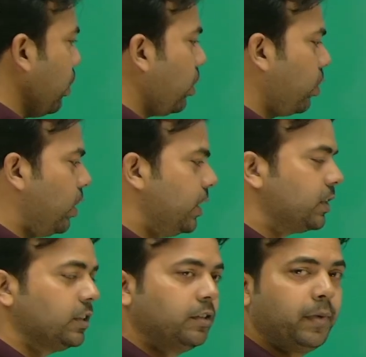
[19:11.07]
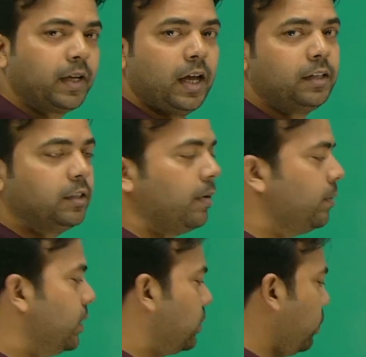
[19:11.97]
going to discuss the mechanism. I
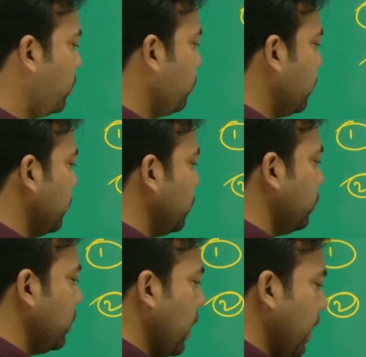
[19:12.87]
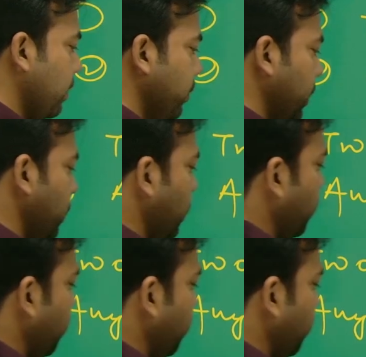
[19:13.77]
am just going to teach you the direct method.